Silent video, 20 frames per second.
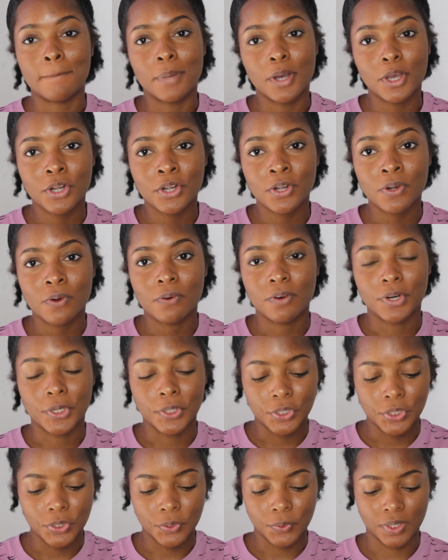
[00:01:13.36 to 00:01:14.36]
butter
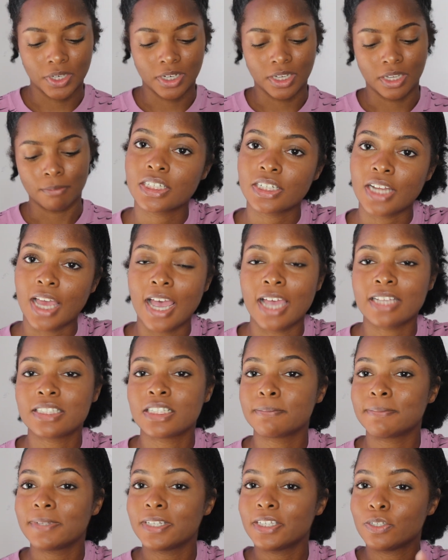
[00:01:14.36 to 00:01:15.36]
or cream. I
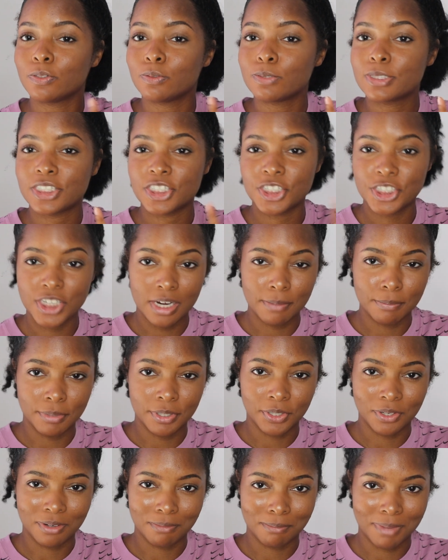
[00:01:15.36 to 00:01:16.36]
typically use shea butter on